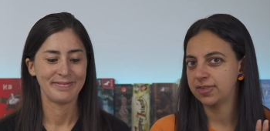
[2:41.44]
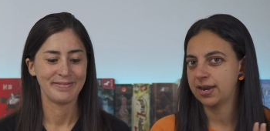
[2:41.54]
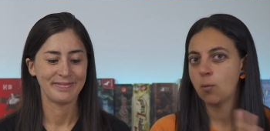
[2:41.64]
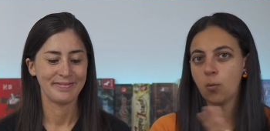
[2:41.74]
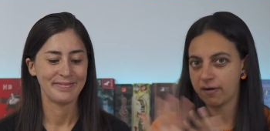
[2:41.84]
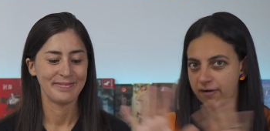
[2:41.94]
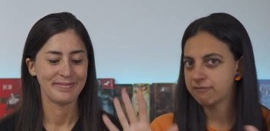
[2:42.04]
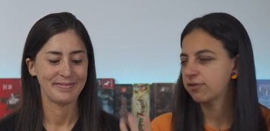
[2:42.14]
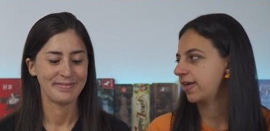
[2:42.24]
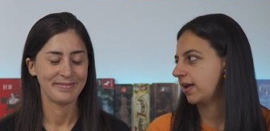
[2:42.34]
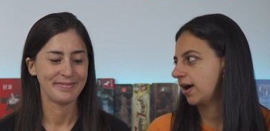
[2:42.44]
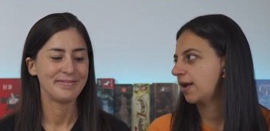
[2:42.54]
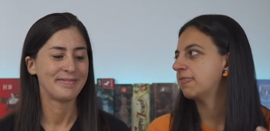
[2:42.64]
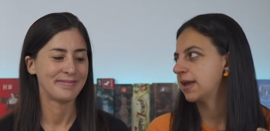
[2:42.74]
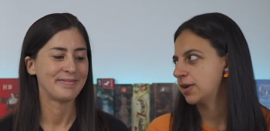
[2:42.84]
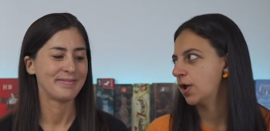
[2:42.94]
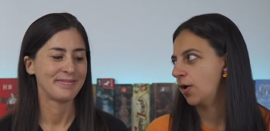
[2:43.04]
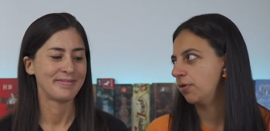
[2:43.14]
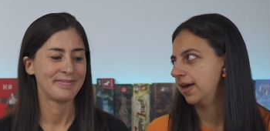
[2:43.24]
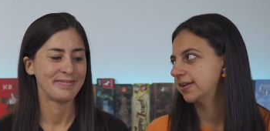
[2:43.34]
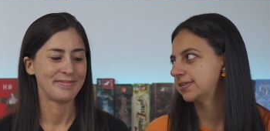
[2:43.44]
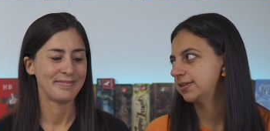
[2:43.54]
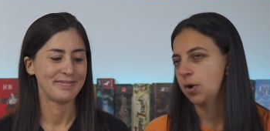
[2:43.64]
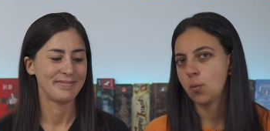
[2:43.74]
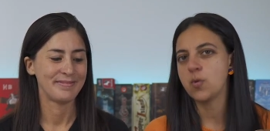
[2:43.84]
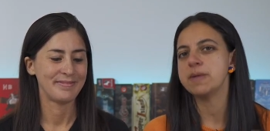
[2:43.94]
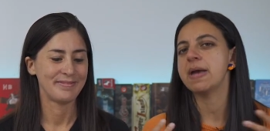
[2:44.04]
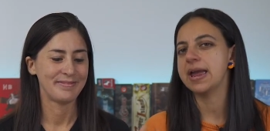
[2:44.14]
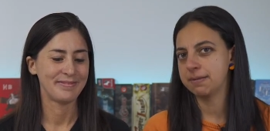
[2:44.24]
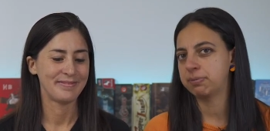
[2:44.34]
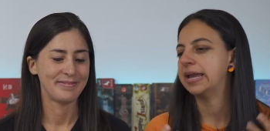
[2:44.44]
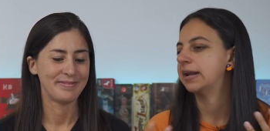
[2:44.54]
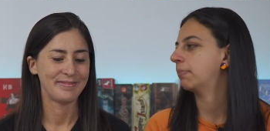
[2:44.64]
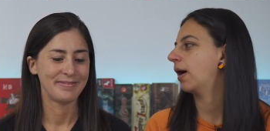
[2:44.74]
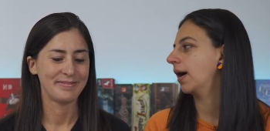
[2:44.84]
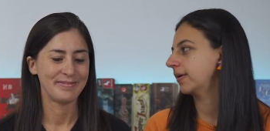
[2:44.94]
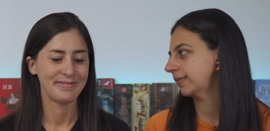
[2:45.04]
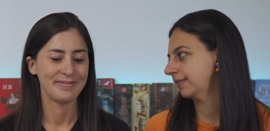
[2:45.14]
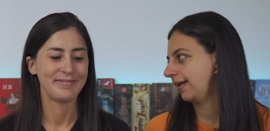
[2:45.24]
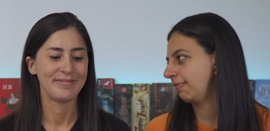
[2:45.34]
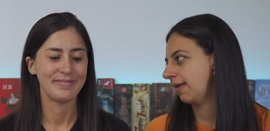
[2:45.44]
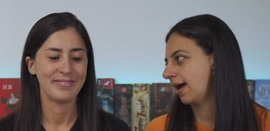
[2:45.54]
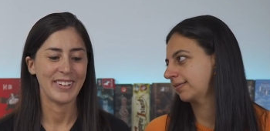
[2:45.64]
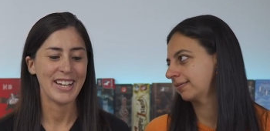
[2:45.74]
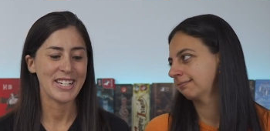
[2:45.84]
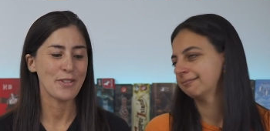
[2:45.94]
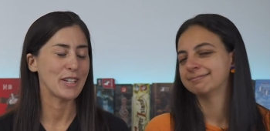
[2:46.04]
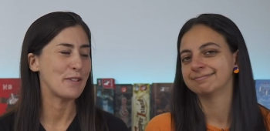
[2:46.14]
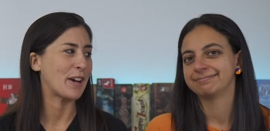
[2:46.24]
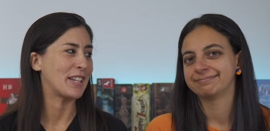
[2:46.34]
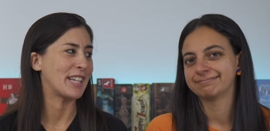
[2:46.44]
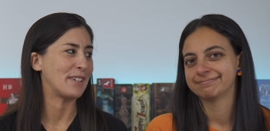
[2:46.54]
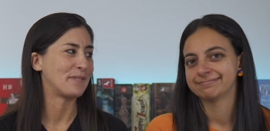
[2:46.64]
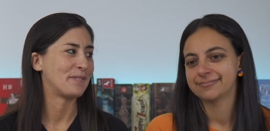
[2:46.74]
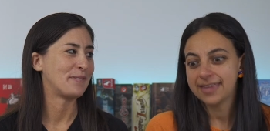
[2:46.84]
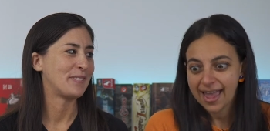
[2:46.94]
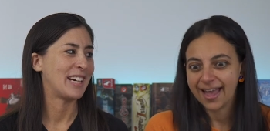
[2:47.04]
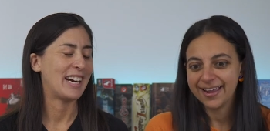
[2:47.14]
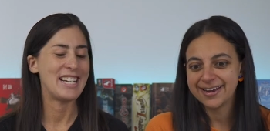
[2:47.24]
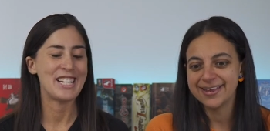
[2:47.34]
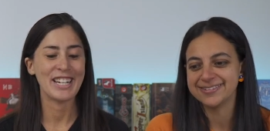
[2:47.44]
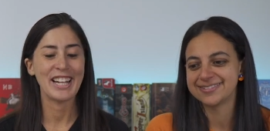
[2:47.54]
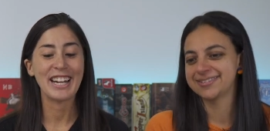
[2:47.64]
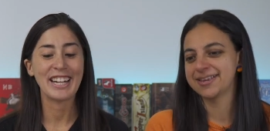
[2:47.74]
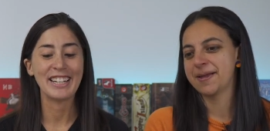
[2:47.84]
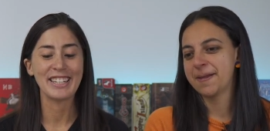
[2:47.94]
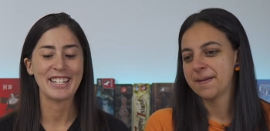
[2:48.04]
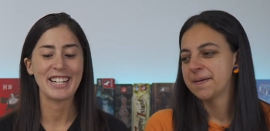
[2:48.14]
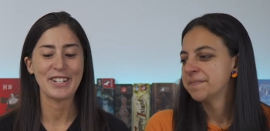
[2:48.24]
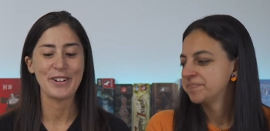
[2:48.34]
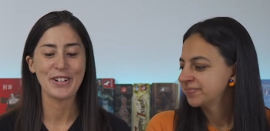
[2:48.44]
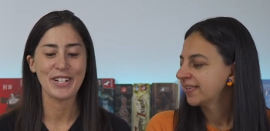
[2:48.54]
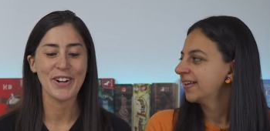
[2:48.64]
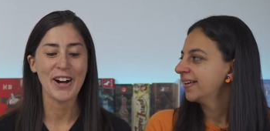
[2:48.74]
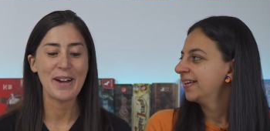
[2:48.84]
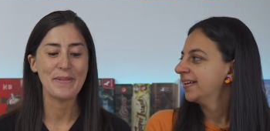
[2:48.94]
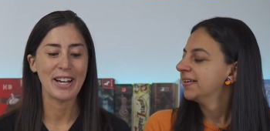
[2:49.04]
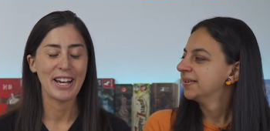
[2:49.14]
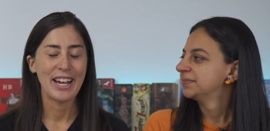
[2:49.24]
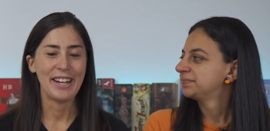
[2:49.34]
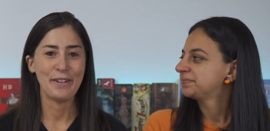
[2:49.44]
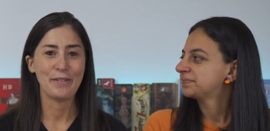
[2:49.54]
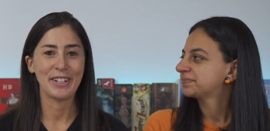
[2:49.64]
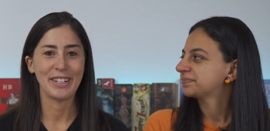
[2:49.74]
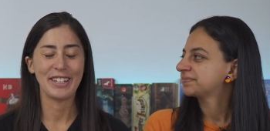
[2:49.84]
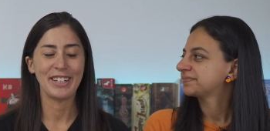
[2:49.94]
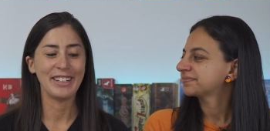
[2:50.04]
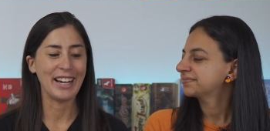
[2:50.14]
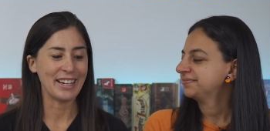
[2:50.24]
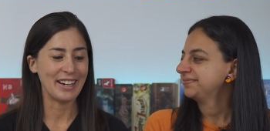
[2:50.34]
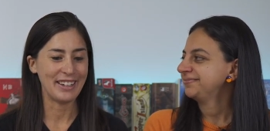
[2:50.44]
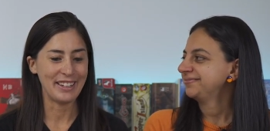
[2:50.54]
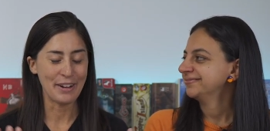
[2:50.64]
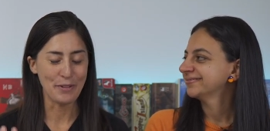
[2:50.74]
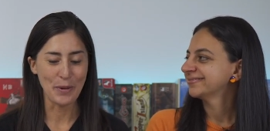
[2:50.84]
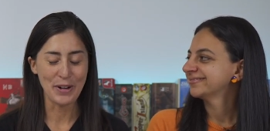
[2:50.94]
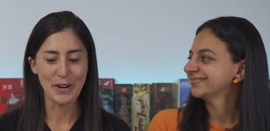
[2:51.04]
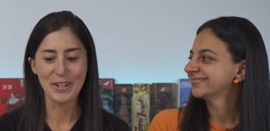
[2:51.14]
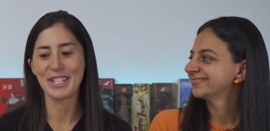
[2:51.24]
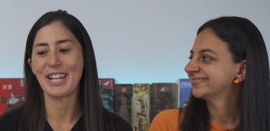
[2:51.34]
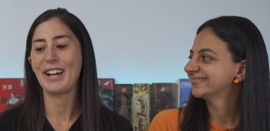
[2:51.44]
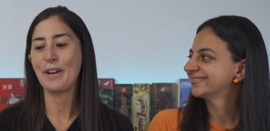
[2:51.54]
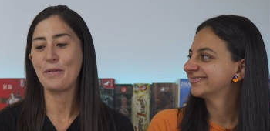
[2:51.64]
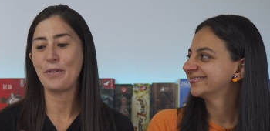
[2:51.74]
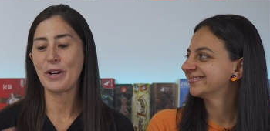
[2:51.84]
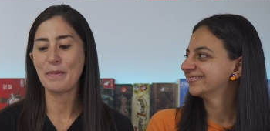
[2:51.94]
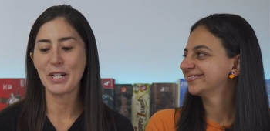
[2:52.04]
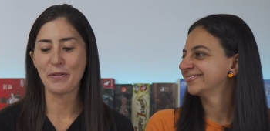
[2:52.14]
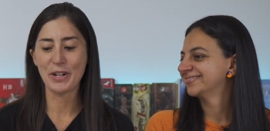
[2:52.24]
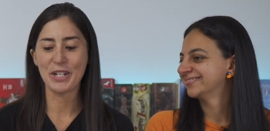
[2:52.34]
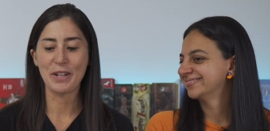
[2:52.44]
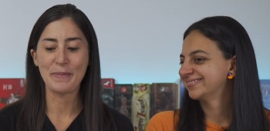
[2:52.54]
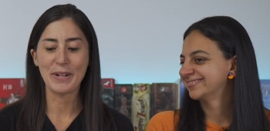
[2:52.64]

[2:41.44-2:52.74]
Speaker 1: that wherever they are, they know that, you know, we paid, played a part in that. That's a really fun theme. Yeah,
Speaker 2: it actually is. Like listening to you describe it, even like everyone knows that I very much focus on the